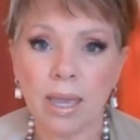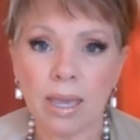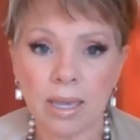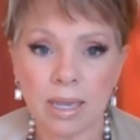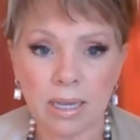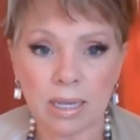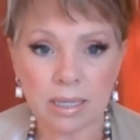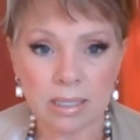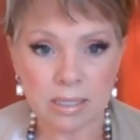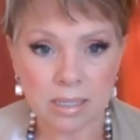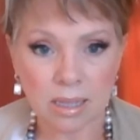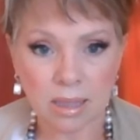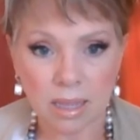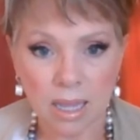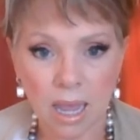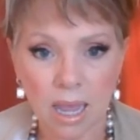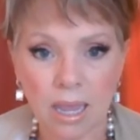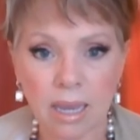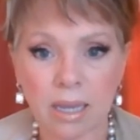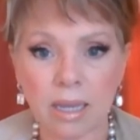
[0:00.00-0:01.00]
is
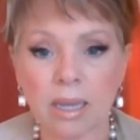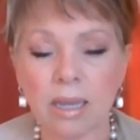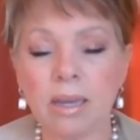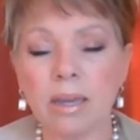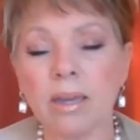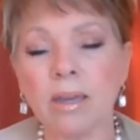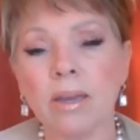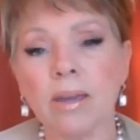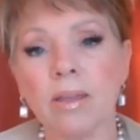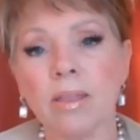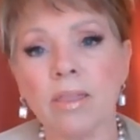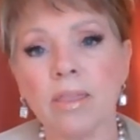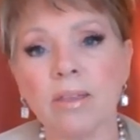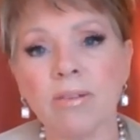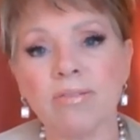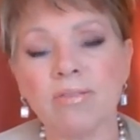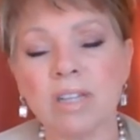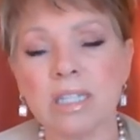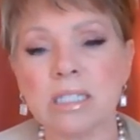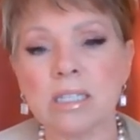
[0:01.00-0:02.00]
like
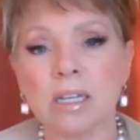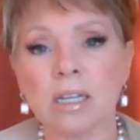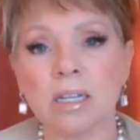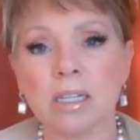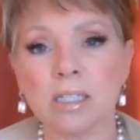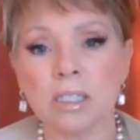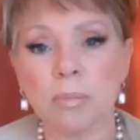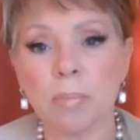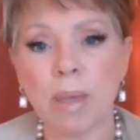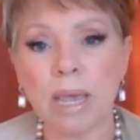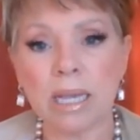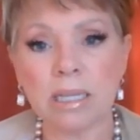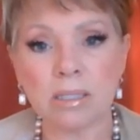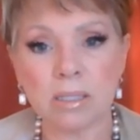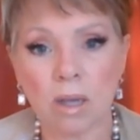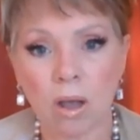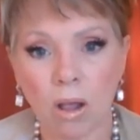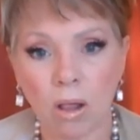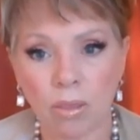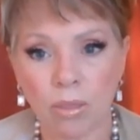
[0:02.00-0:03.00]
the physical space
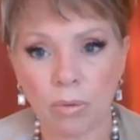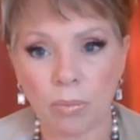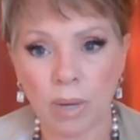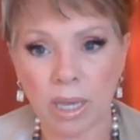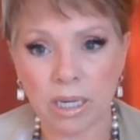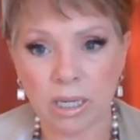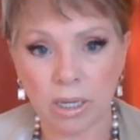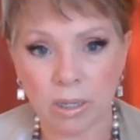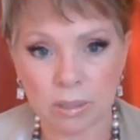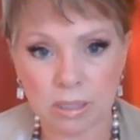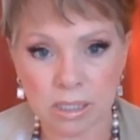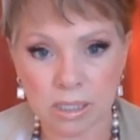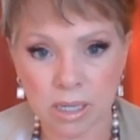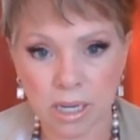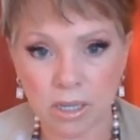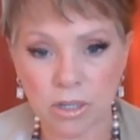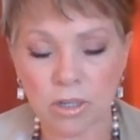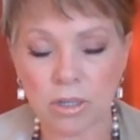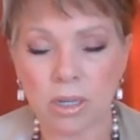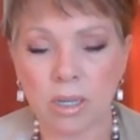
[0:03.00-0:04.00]
called the radio
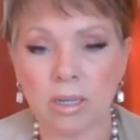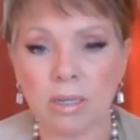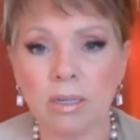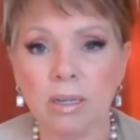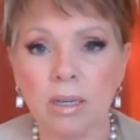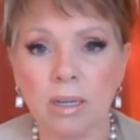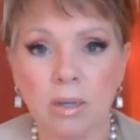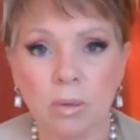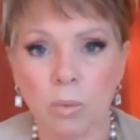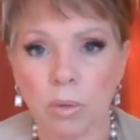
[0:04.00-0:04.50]
station